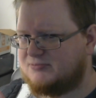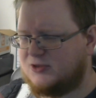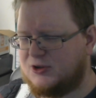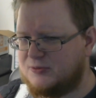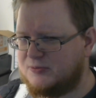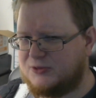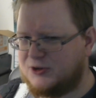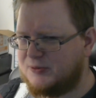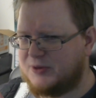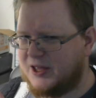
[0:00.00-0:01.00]

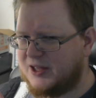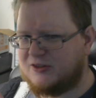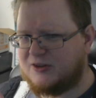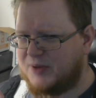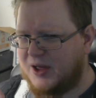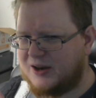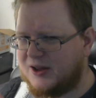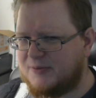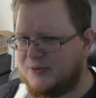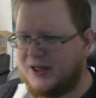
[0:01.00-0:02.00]
Tomb Kings to paint
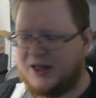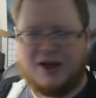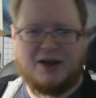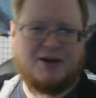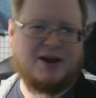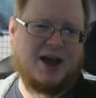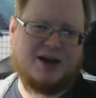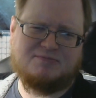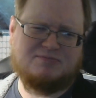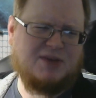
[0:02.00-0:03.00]
up. Like I
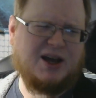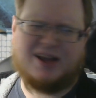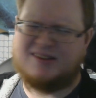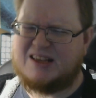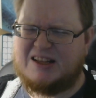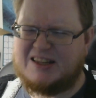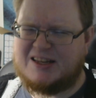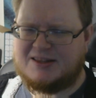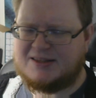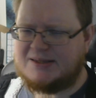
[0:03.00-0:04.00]
got.
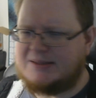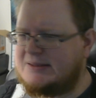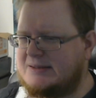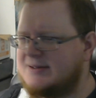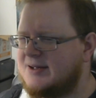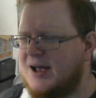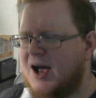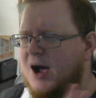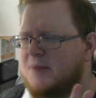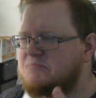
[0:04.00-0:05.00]
I'm
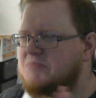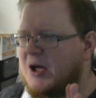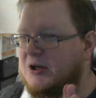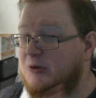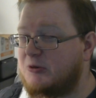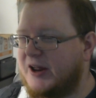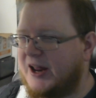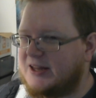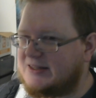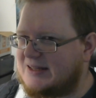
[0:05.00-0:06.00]
not gonna run
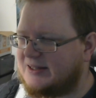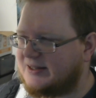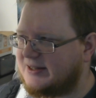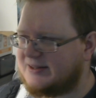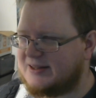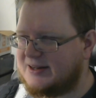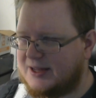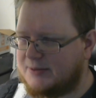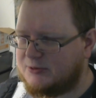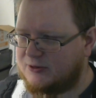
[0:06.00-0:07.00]
out of skeletons
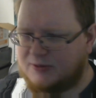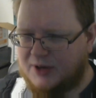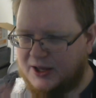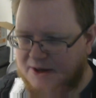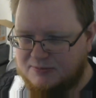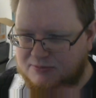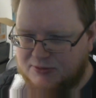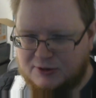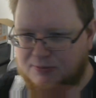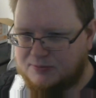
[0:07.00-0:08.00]
anytime soon. I can
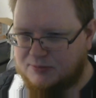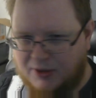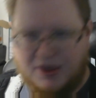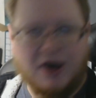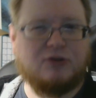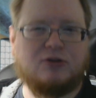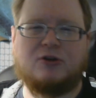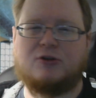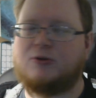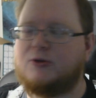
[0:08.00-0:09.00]
do 1,000
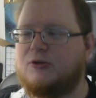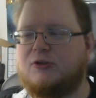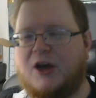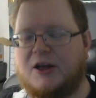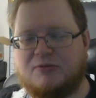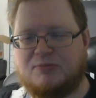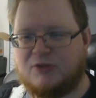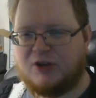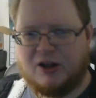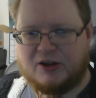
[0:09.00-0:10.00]
tutorials on
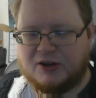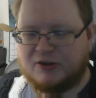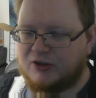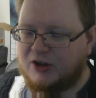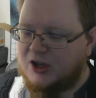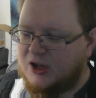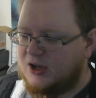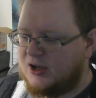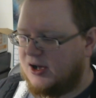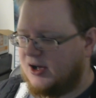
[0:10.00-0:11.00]
skeletons,
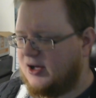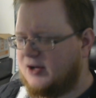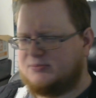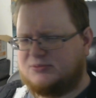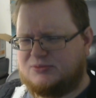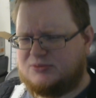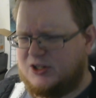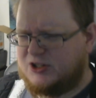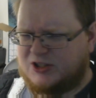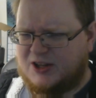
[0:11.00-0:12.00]
and
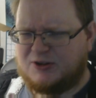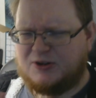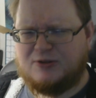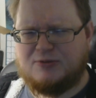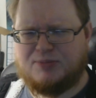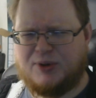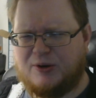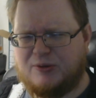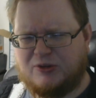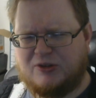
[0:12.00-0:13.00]
just how to do
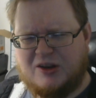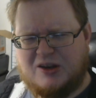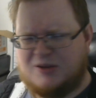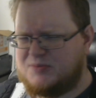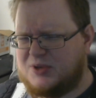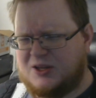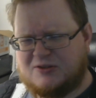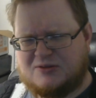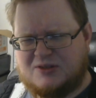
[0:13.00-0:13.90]
bones, because